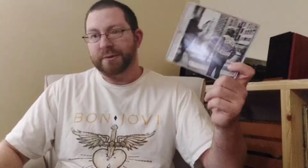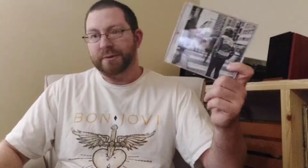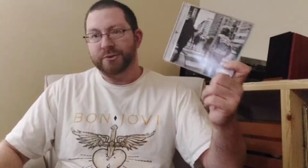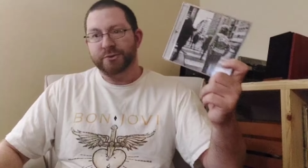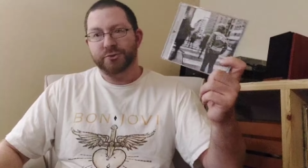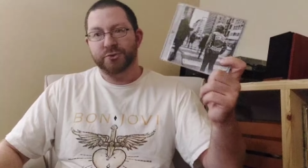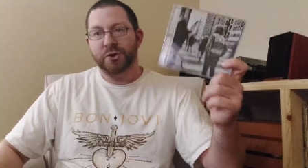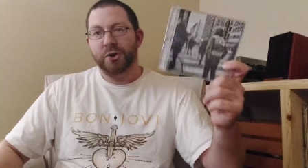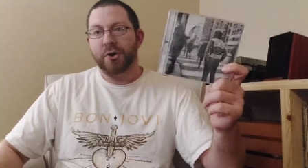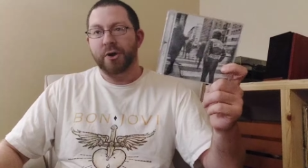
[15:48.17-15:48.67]

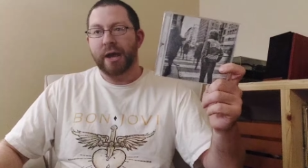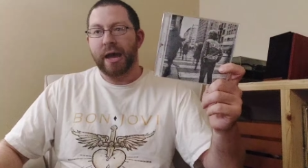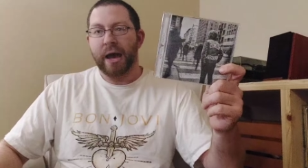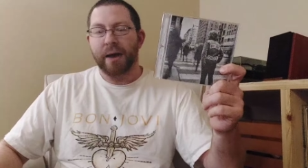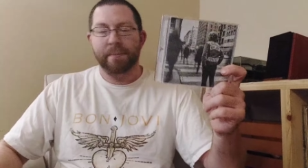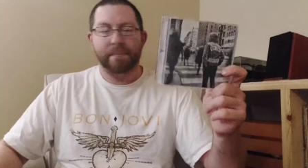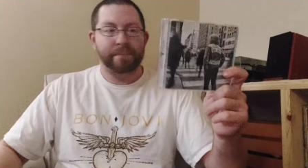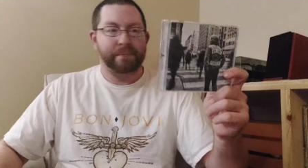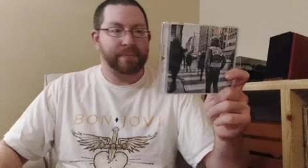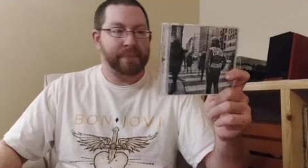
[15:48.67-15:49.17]
strong
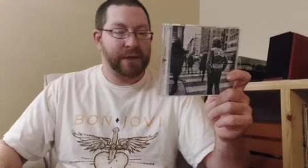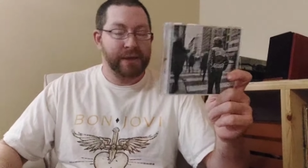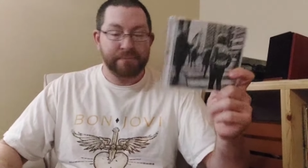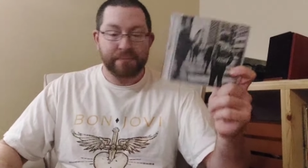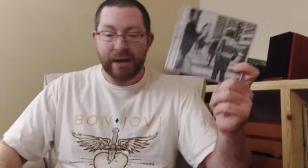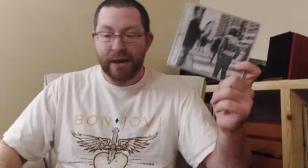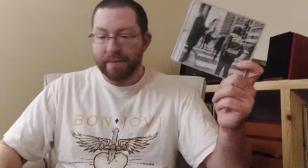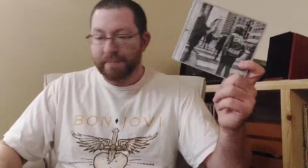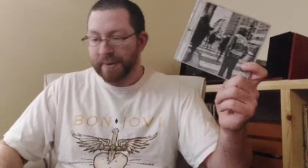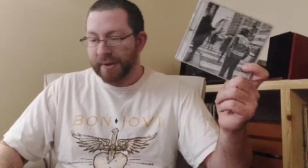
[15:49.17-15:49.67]
album, in
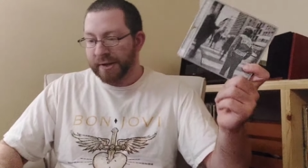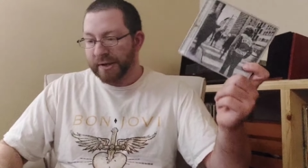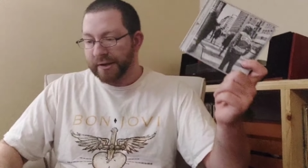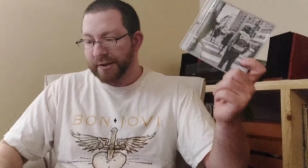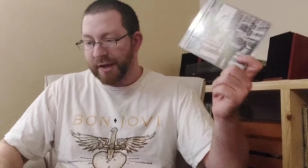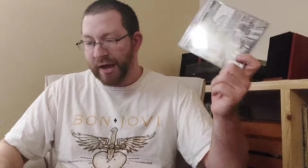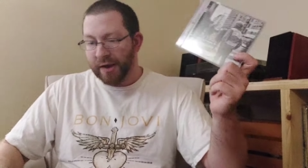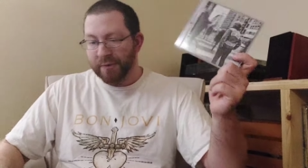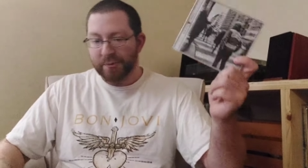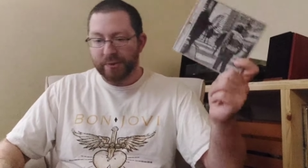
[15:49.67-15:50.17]
my opinion.
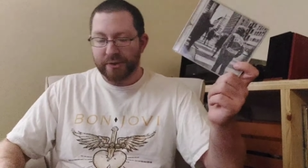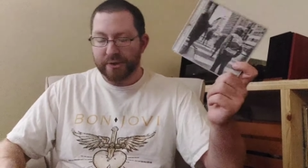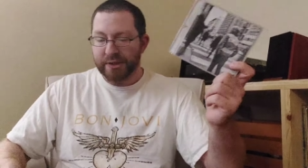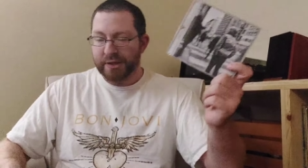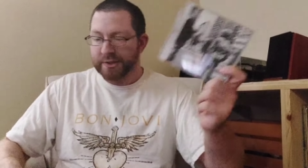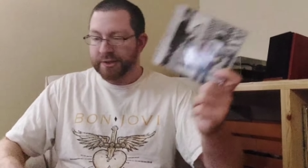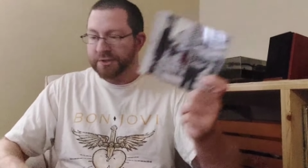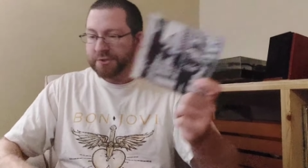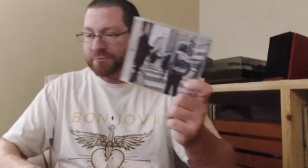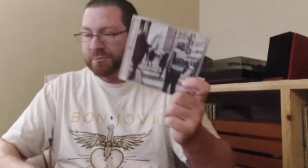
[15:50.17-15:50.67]
I really
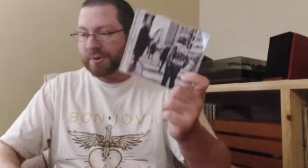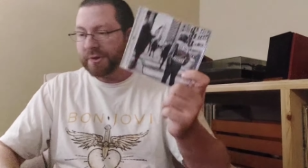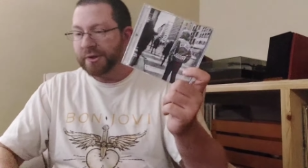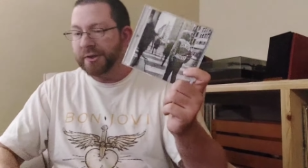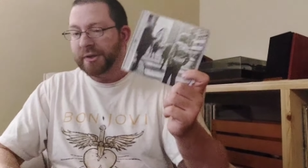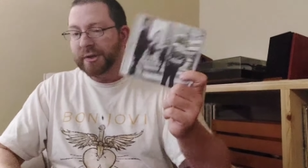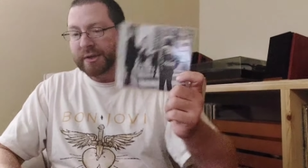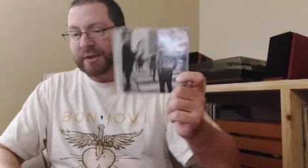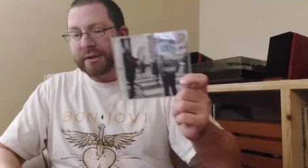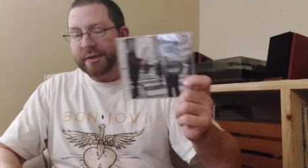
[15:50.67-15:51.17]
like this one.
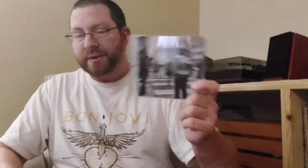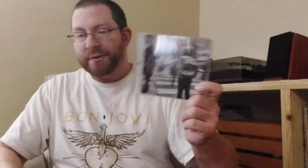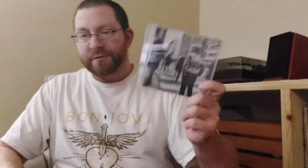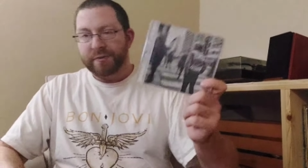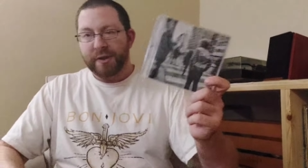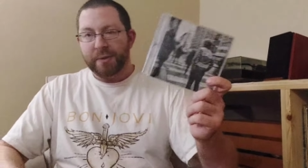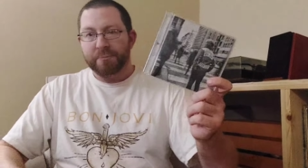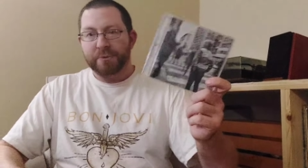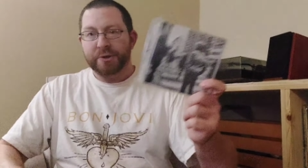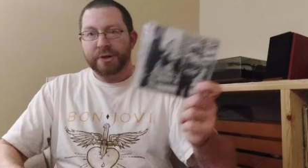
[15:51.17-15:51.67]

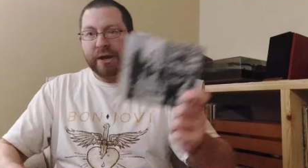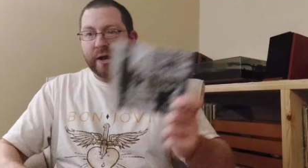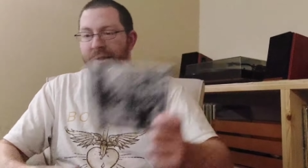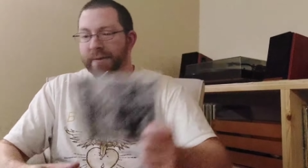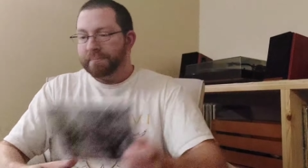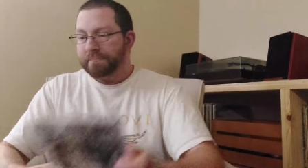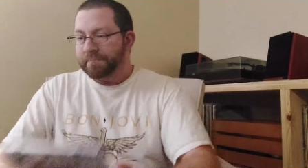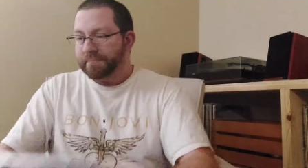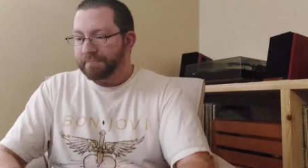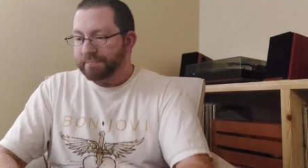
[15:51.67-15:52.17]
Number 9.